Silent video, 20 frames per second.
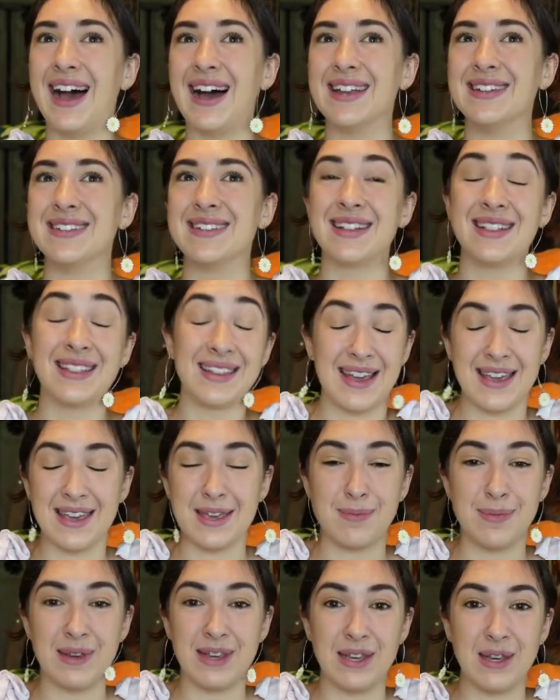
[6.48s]
And
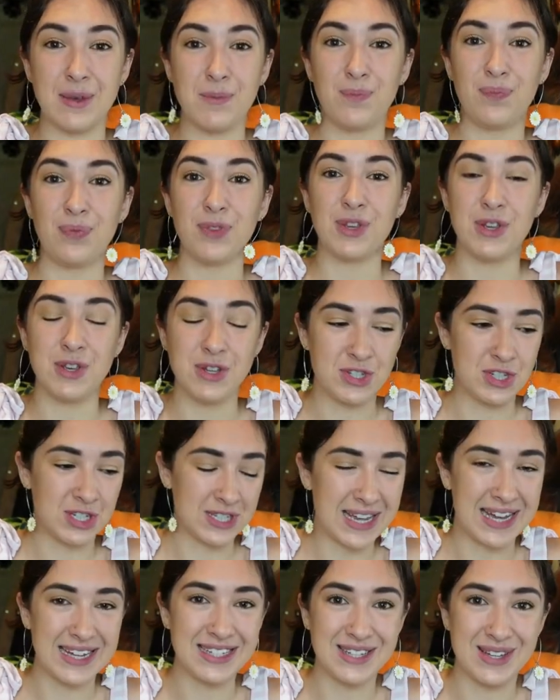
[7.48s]
like me, you
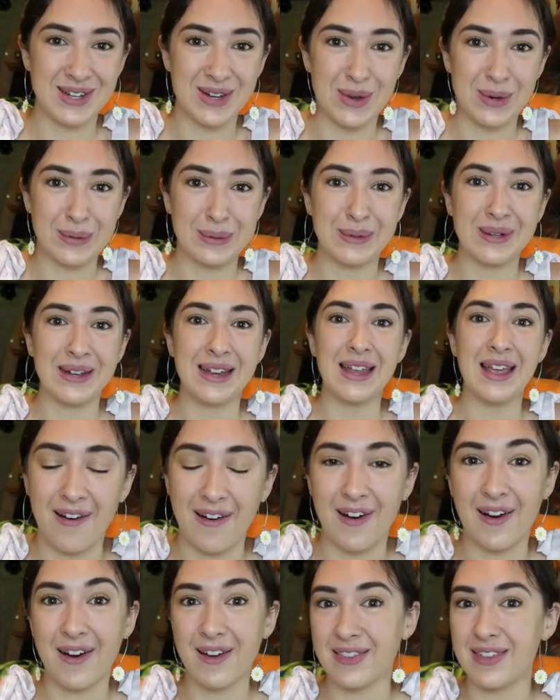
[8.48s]
just had to know,
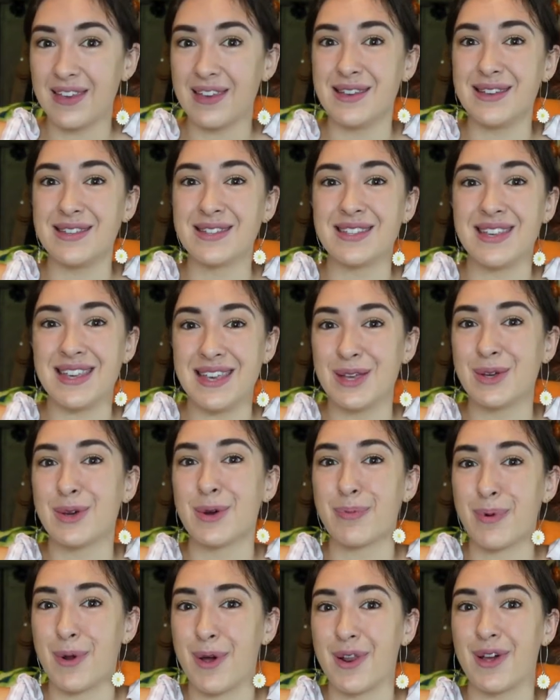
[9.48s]
are these
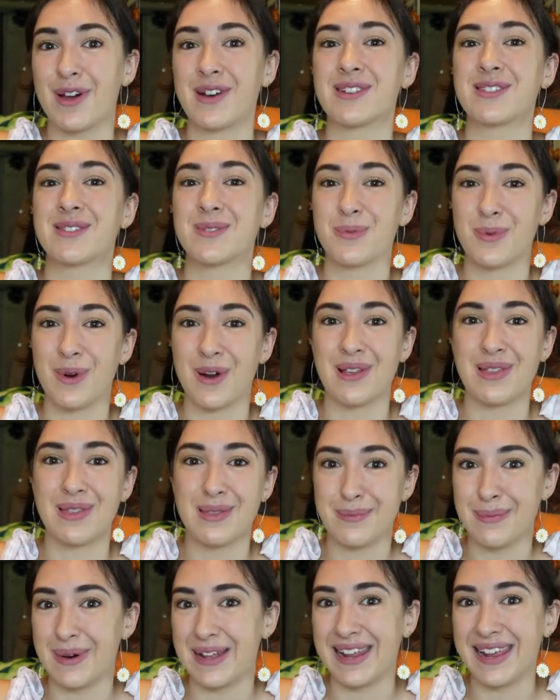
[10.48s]
eco products worth
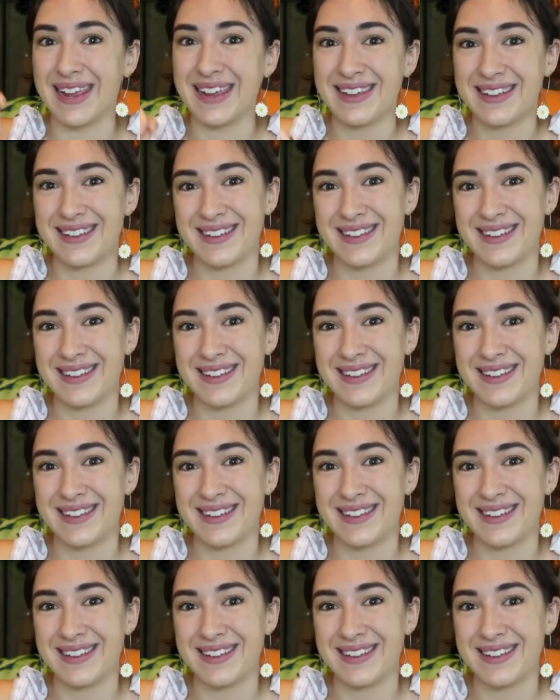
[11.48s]
the money?